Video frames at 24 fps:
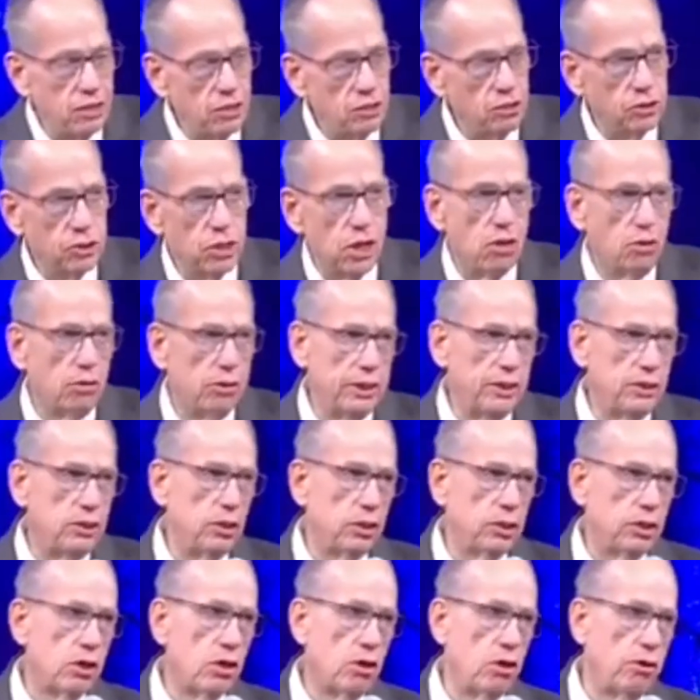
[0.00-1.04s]
this
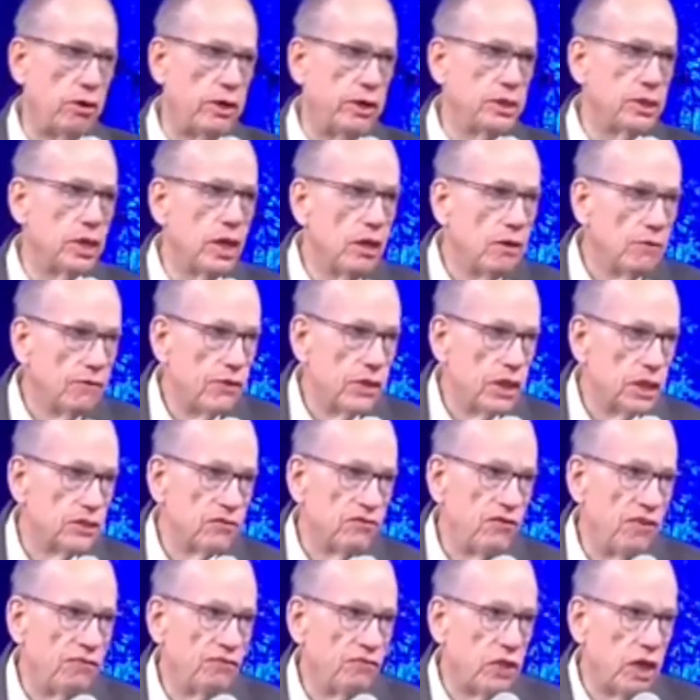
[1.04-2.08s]
15-year-old boy with
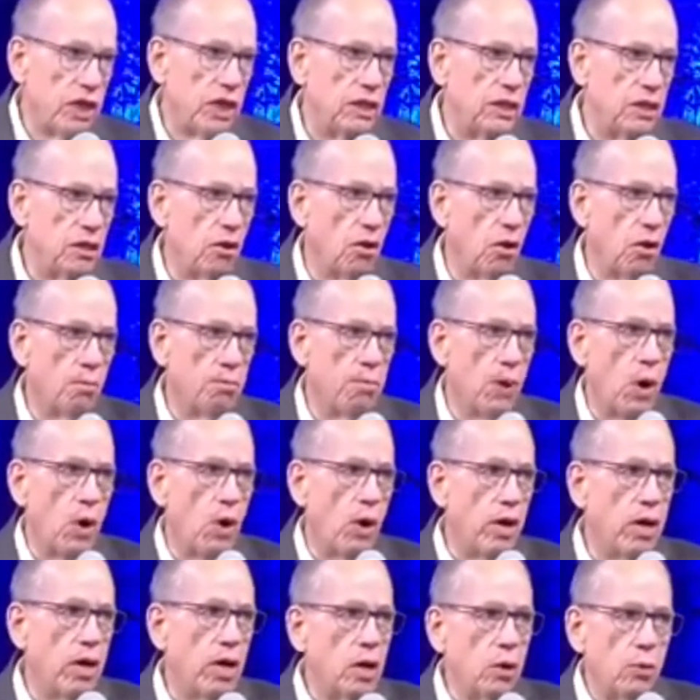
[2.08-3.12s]
his knees knocking
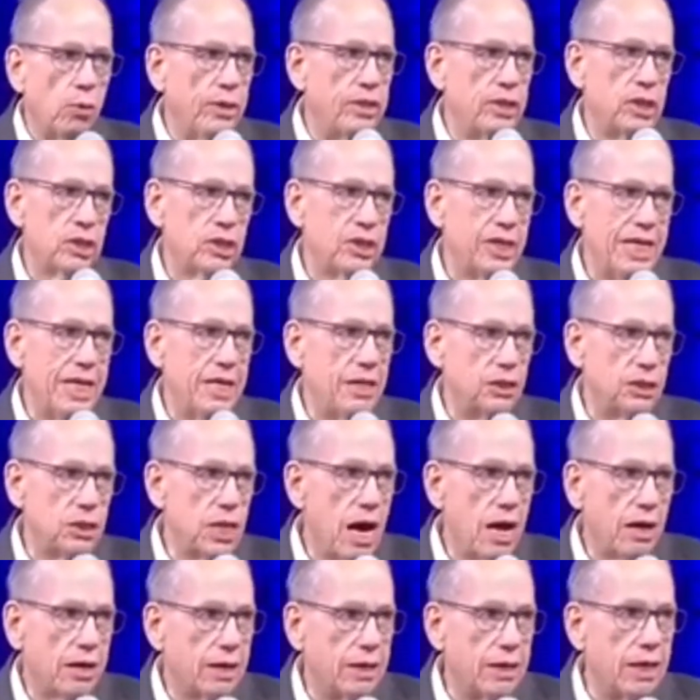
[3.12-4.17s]
to walk down the
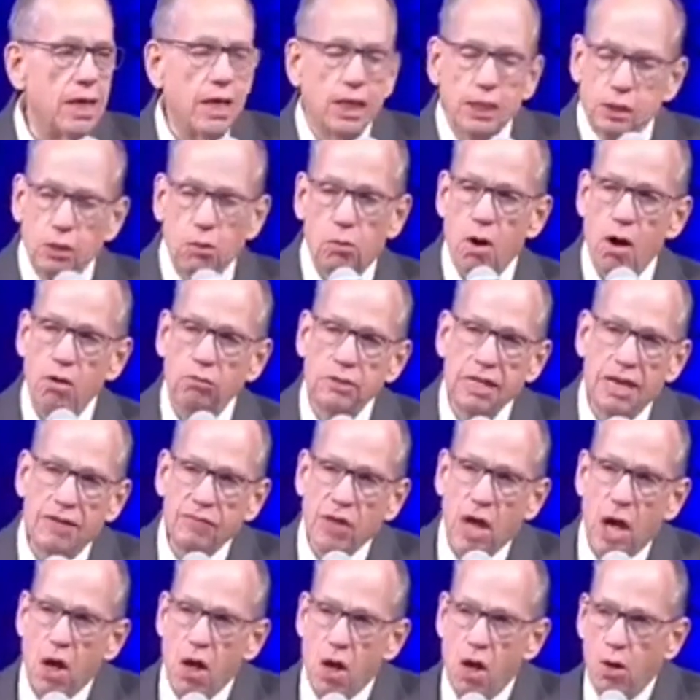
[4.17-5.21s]
hallways of a high school
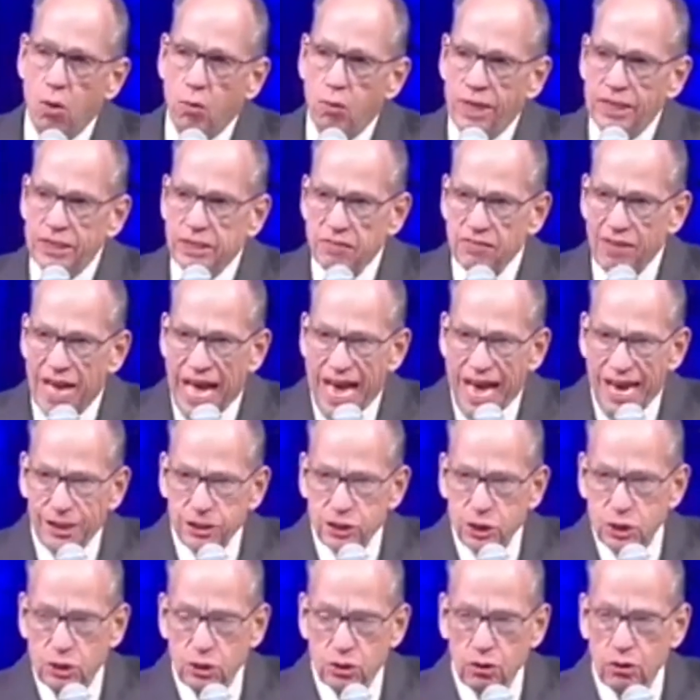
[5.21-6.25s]
of over
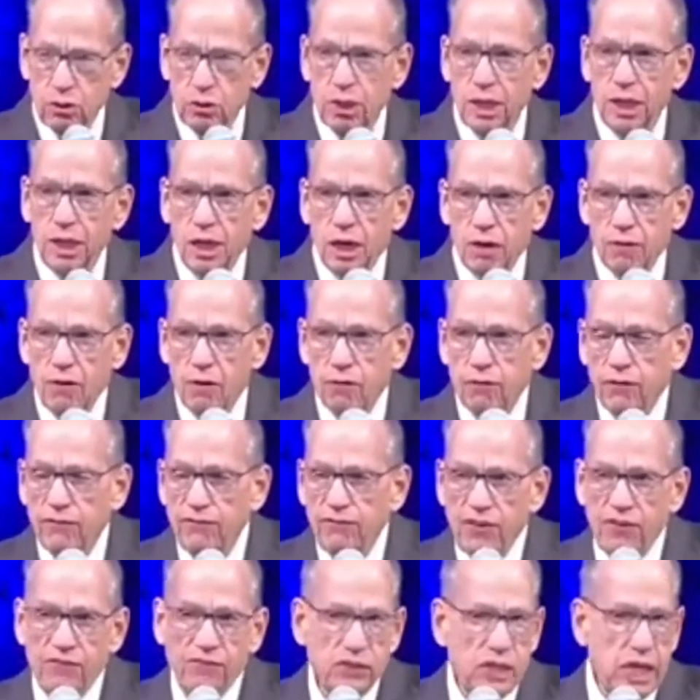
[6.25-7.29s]
1,500 kids
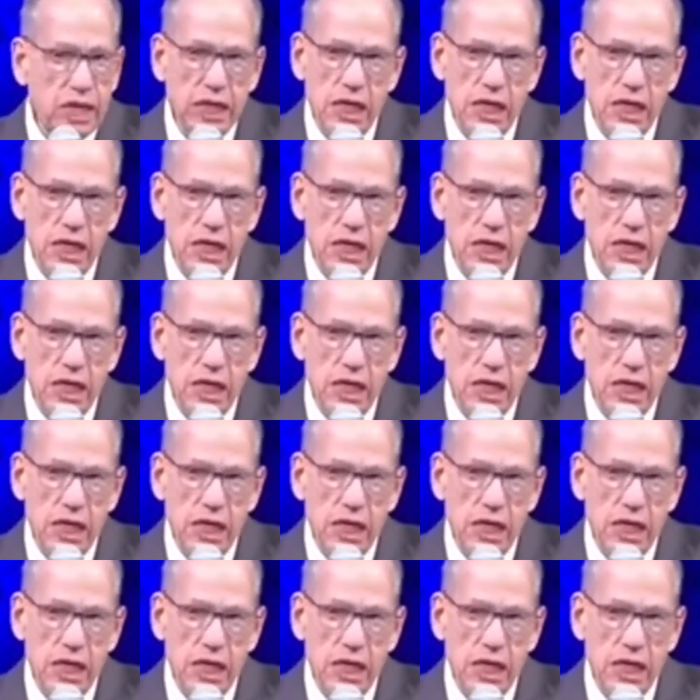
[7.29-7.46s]
carrying